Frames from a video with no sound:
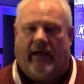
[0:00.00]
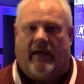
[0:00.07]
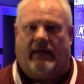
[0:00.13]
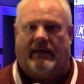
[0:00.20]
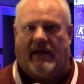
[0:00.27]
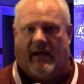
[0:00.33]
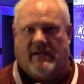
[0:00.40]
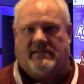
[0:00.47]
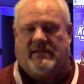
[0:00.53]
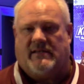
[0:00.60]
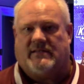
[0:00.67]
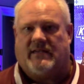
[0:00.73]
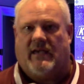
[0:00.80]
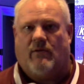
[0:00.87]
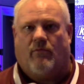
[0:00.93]
in the
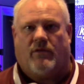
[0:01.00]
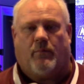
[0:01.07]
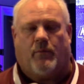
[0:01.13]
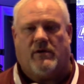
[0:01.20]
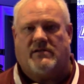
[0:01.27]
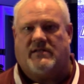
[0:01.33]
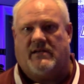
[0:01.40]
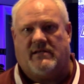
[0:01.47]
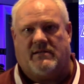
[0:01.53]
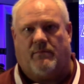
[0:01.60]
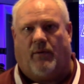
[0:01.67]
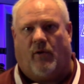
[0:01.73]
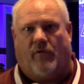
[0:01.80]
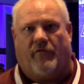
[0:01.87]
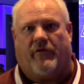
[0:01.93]
ACC when the
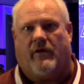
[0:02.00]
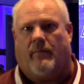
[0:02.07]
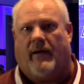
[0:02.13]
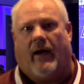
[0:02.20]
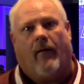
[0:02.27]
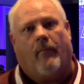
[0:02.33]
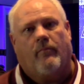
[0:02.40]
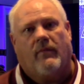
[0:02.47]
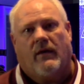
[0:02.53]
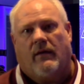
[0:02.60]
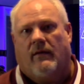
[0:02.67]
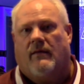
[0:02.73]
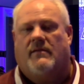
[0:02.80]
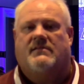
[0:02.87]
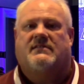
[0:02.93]
preseason polls come out.
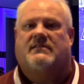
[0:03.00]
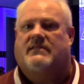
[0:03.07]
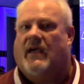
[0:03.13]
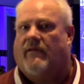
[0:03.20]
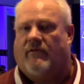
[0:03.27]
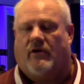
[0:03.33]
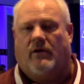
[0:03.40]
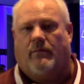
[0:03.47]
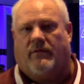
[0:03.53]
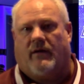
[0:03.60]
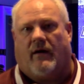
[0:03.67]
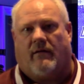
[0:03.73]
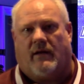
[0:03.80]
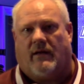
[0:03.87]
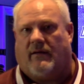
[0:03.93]
This is David Hood with
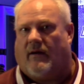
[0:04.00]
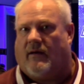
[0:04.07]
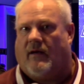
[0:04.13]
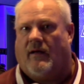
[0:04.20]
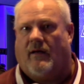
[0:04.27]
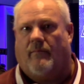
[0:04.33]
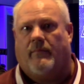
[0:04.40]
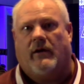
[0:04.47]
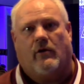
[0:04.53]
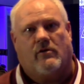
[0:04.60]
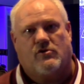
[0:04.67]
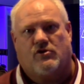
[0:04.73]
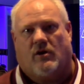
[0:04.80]
TigerNet.com here in